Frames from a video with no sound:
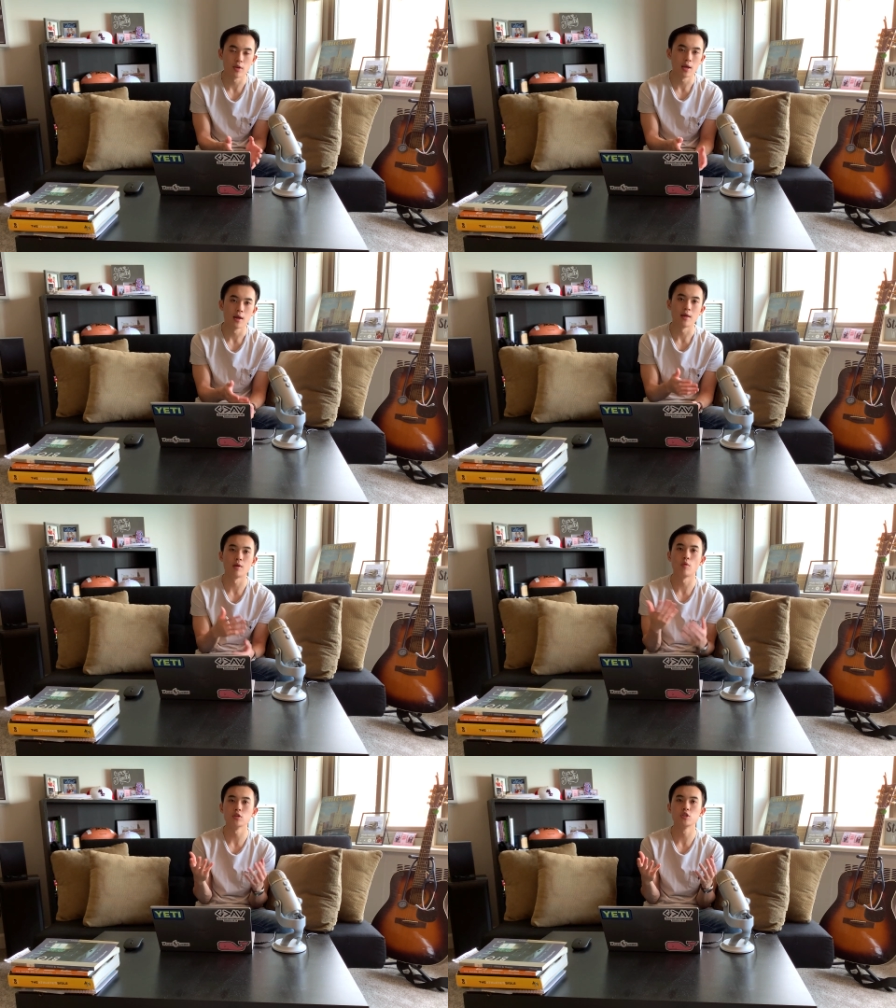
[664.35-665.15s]
And
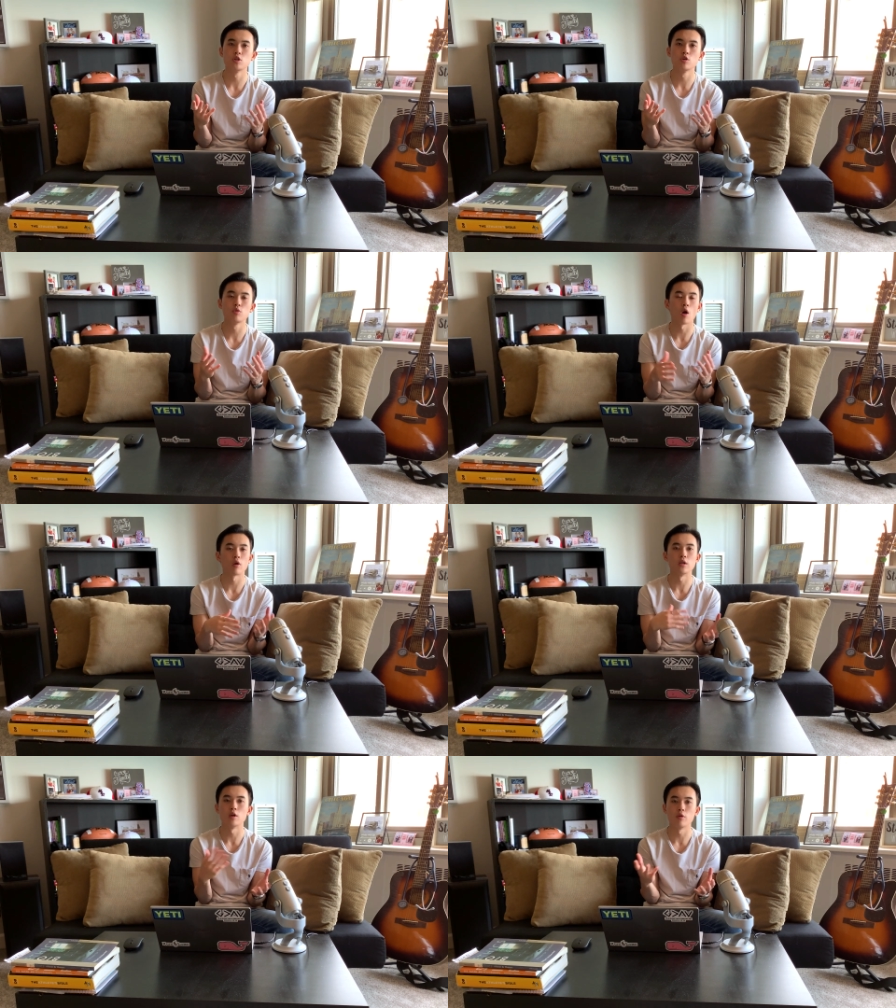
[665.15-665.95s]
then once you
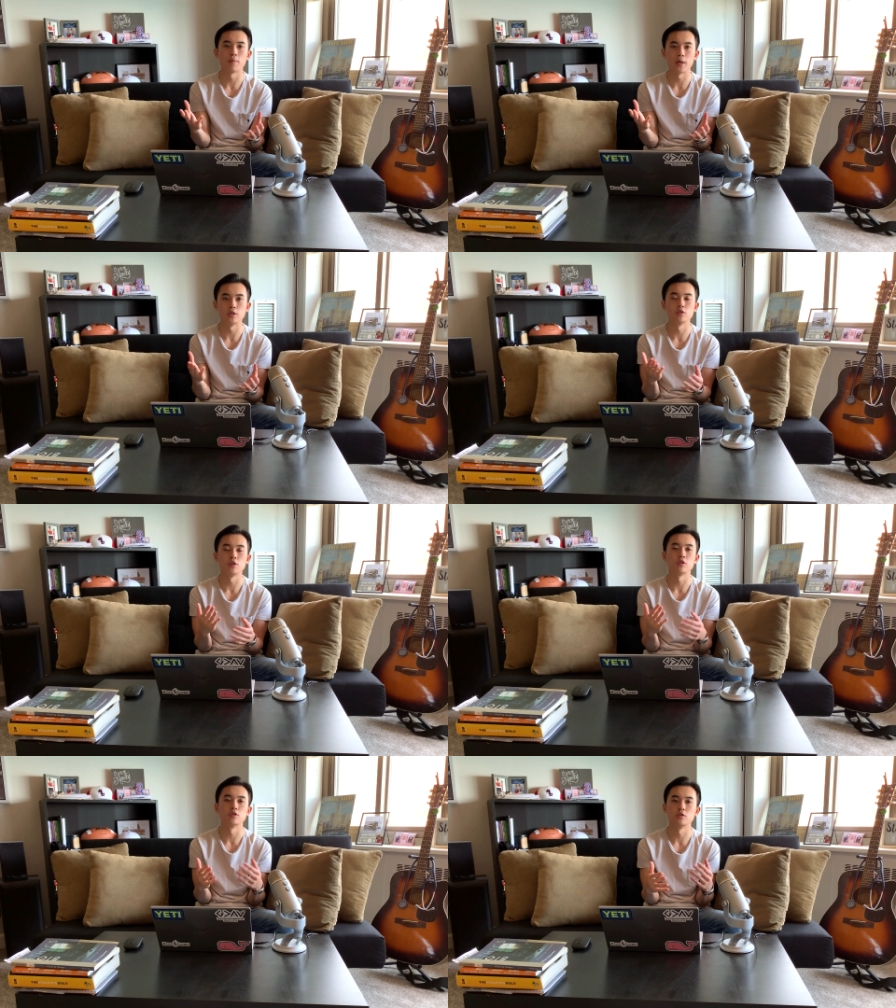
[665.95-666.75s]
already know the patient,
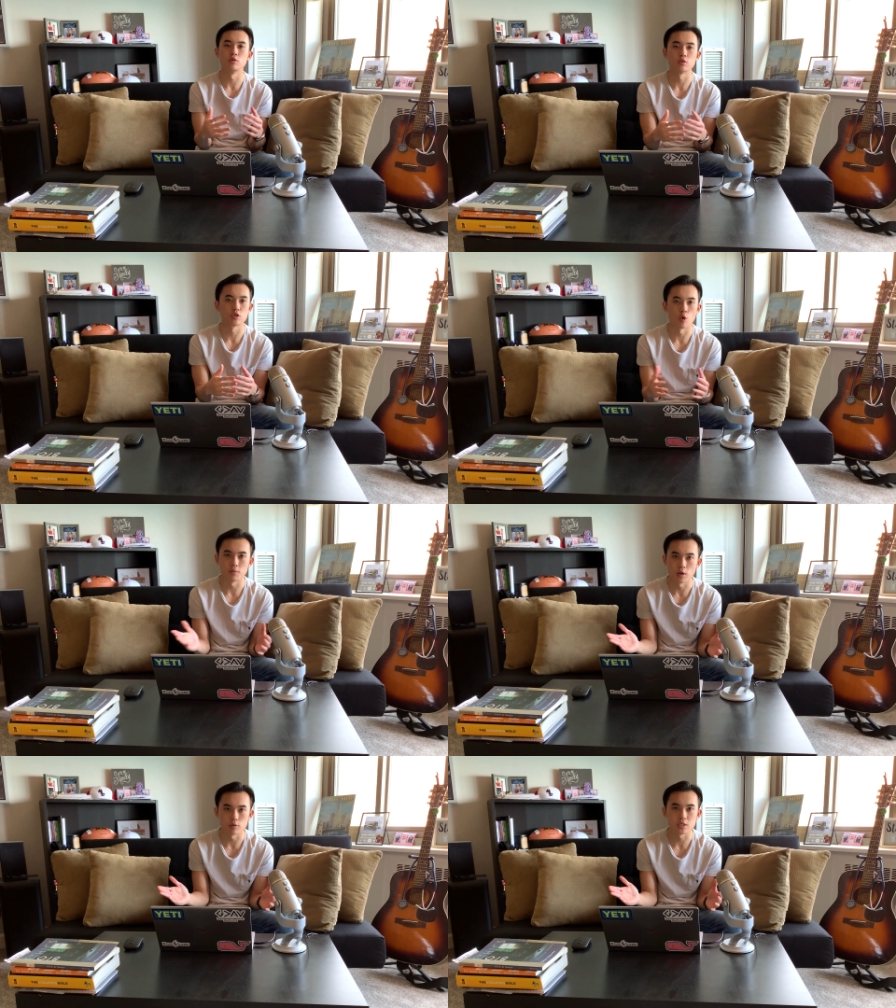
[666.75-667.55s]
you can just do
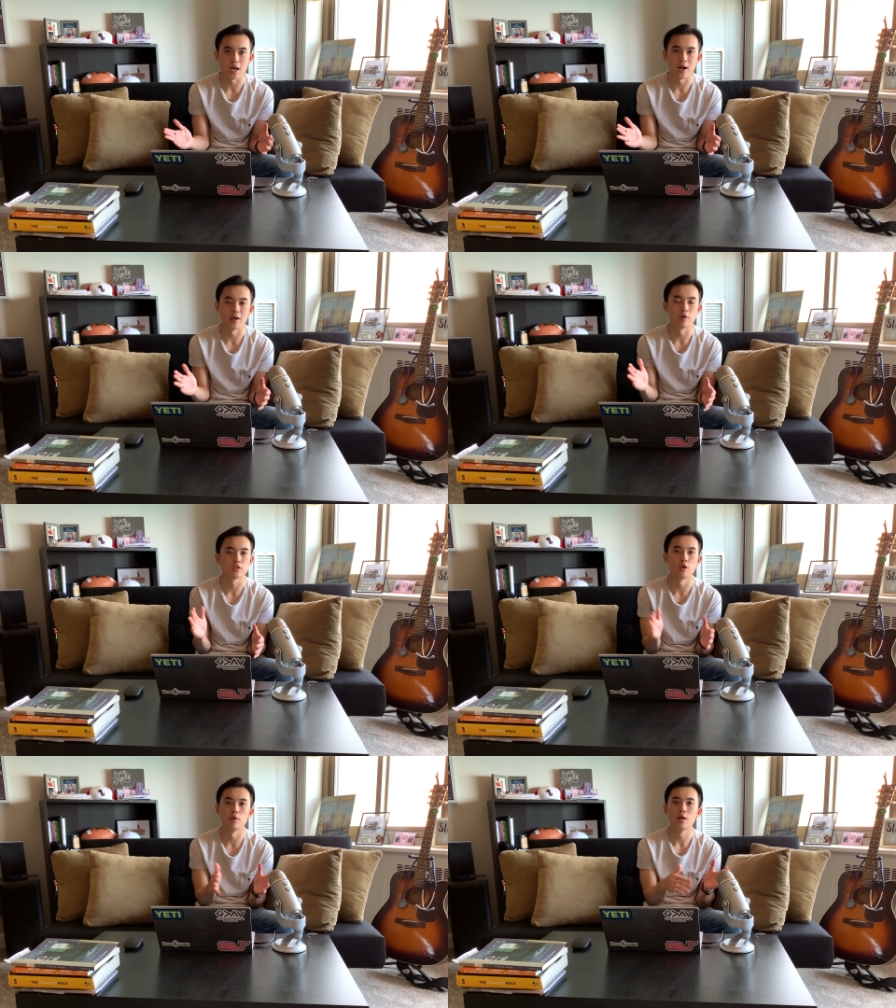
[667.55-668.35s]
soap note style.
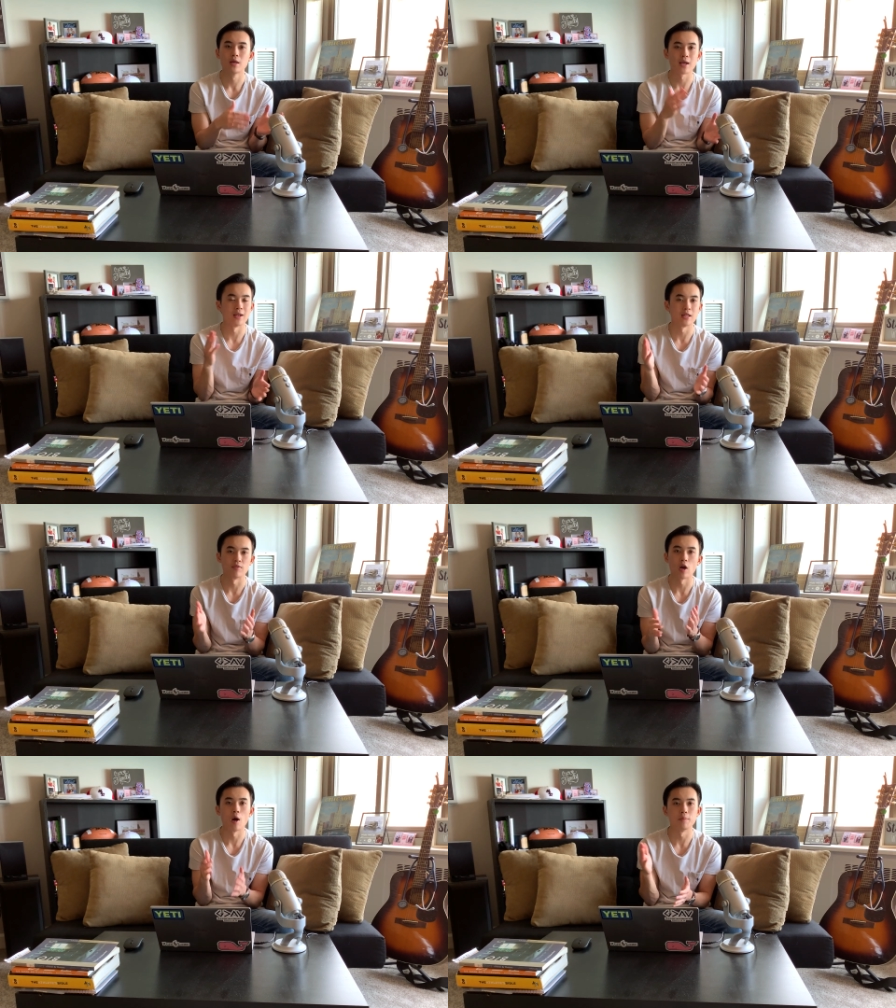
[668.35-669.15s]
So kind of
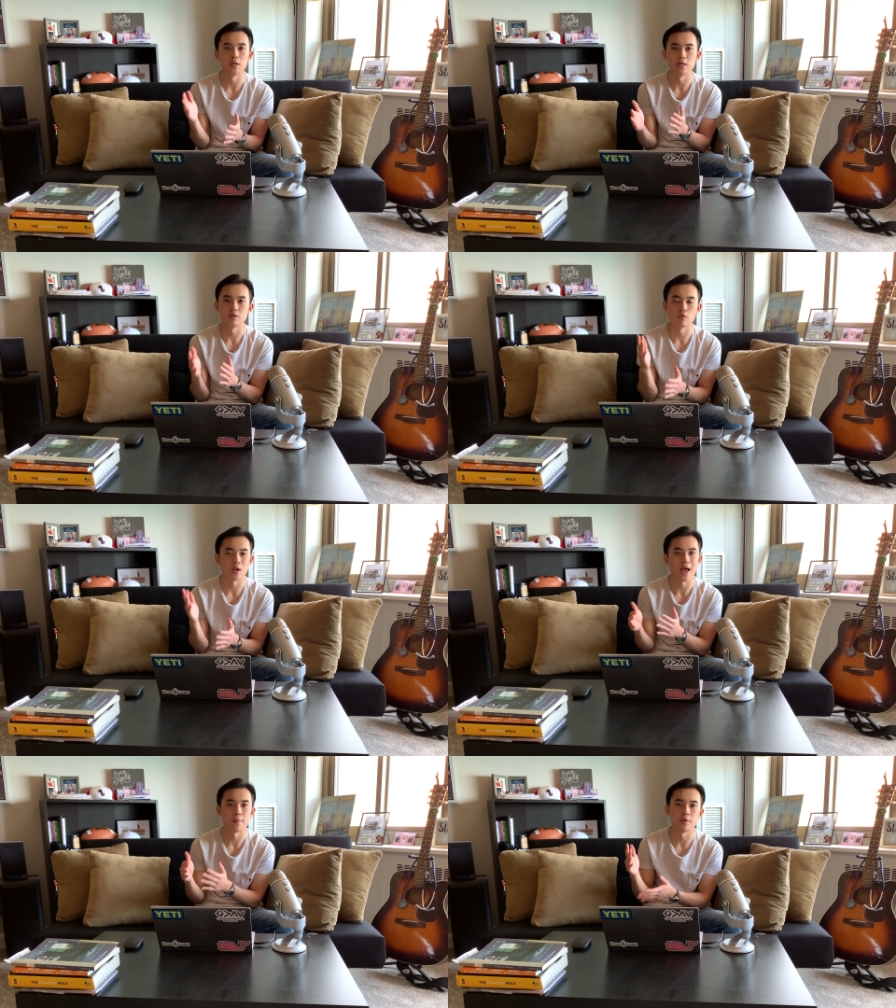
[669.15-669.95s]
giving updates of
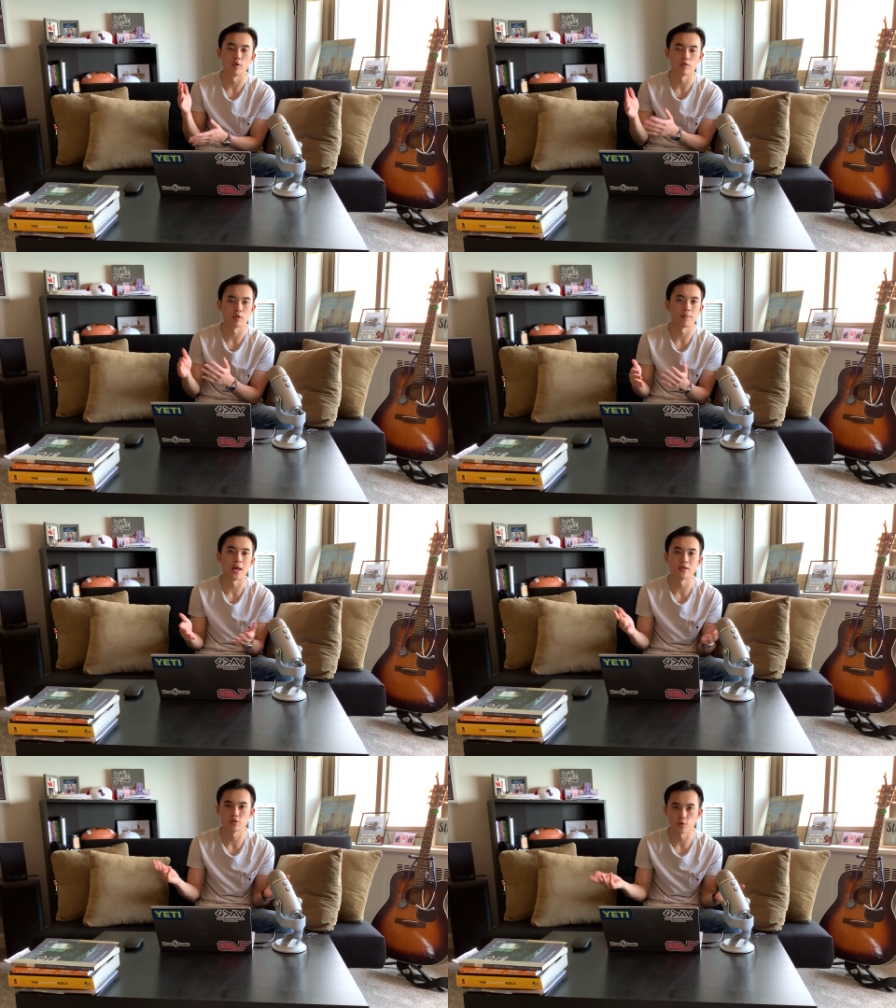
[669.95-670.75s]
what happened over the
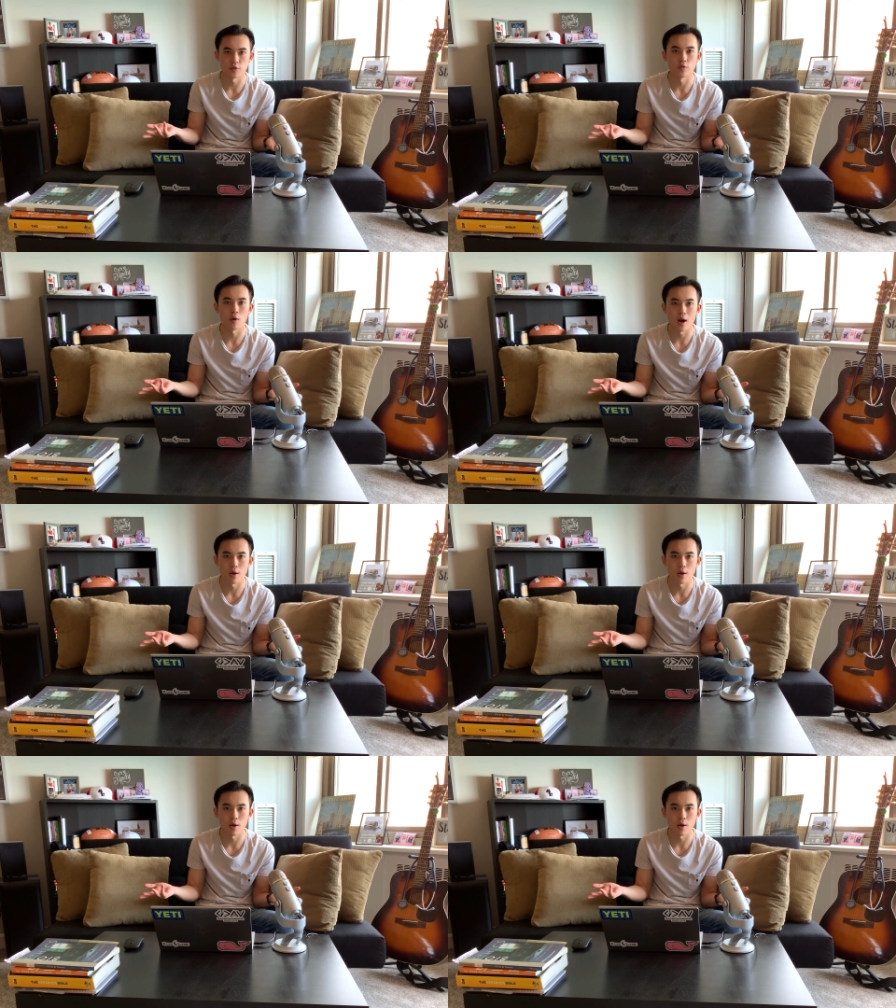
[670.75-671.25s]
past 24